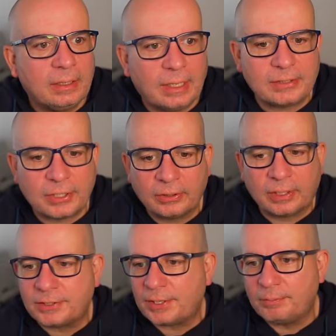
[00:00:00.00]
Let's look
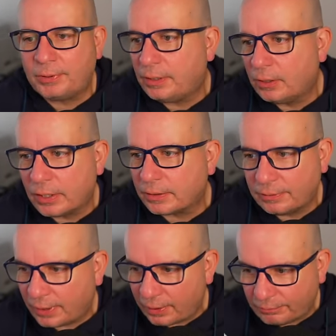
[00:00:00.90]
at something like
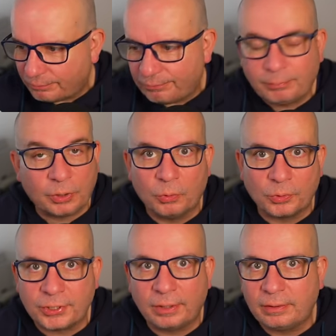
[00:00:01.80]
that
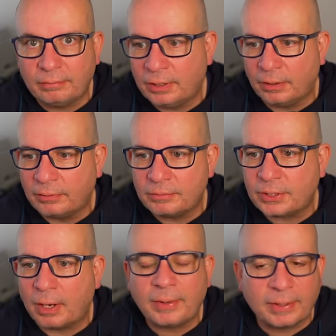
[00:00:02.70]
Corsa that, you know, that was
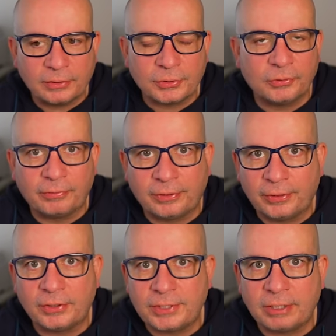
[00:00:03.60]
going out the door for
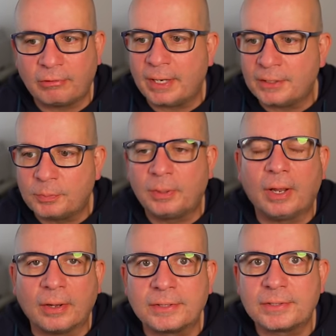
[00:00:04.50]
30 grand
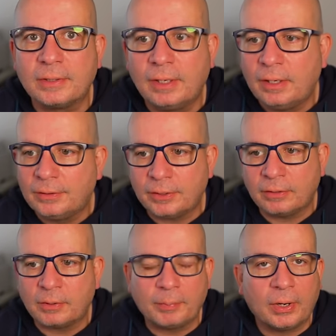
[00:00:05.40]
plus, that you
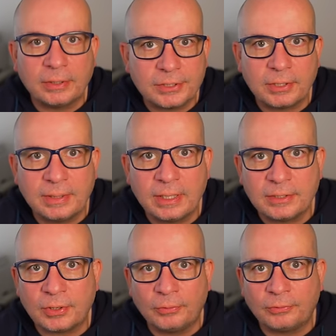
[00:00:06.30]
could buy at 2
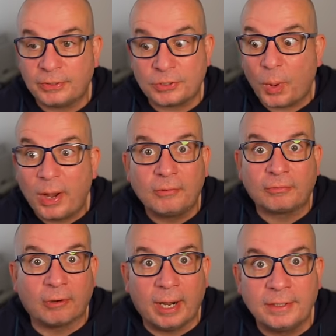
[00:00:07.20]
years old for 12
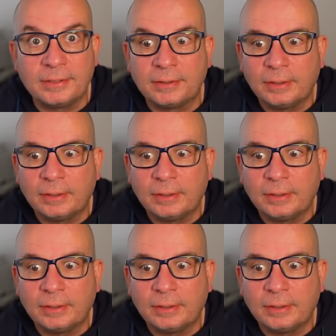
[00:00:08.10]
grand.